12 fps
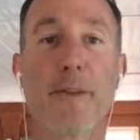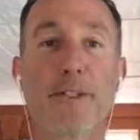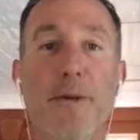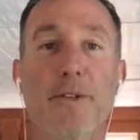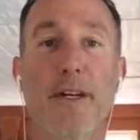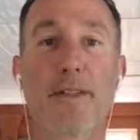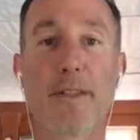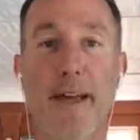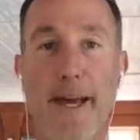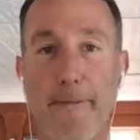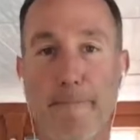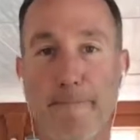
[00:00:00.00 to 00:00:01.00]
so it does
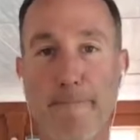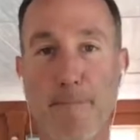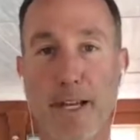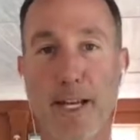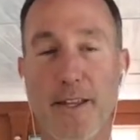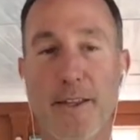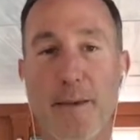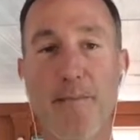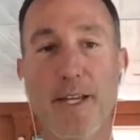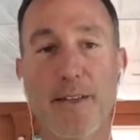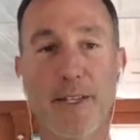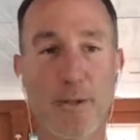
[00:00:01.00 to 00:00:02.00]
that. And then the
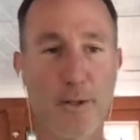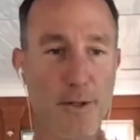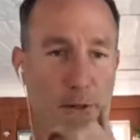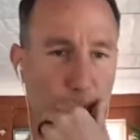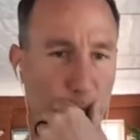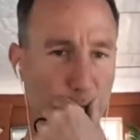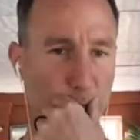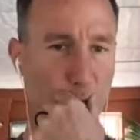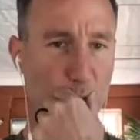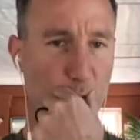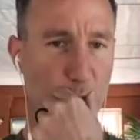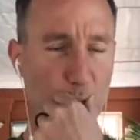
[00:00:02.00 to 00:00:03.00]
big thing was,
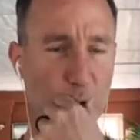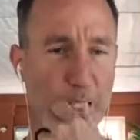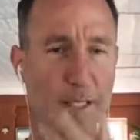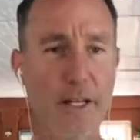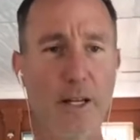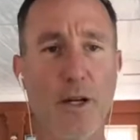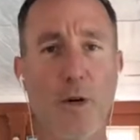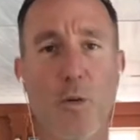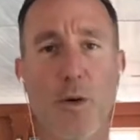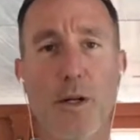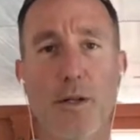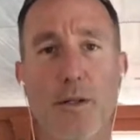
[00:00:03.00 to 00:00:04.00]

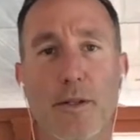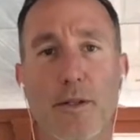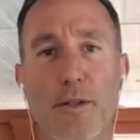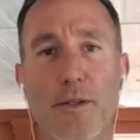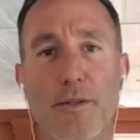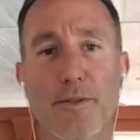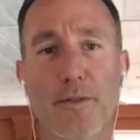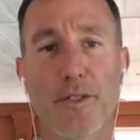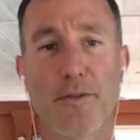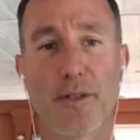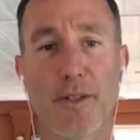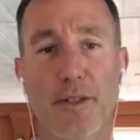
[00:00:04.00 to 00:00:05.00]
well,
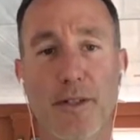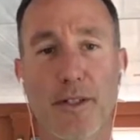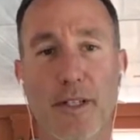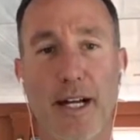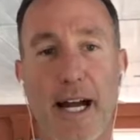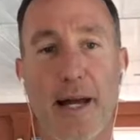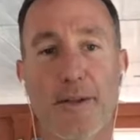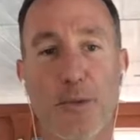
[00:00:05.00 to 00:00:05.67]
first of all, how